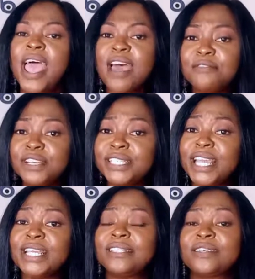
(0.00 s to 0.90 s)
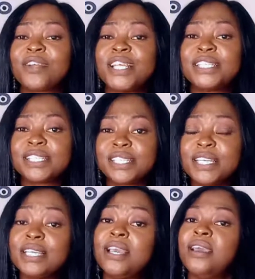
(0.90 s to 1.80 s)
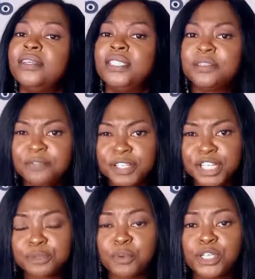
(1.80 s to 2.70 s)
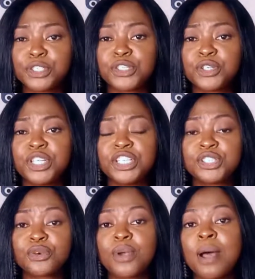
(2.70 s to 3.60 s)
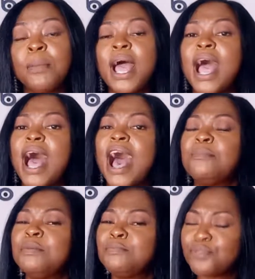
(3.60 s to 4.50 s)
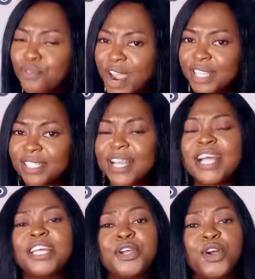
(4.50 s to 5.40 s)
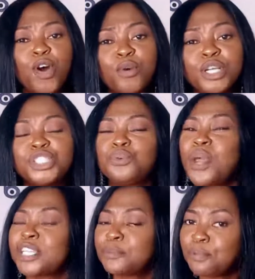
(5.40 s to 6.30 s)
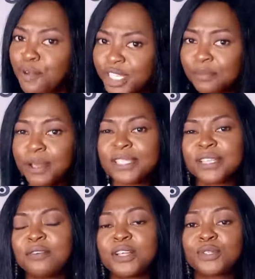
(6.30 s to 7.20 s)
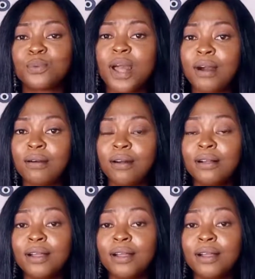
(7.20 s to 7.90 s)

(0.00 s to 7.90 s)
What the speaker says: every day that I see different expressions on Instagram, I'm impressed and encouraged to express myself as well.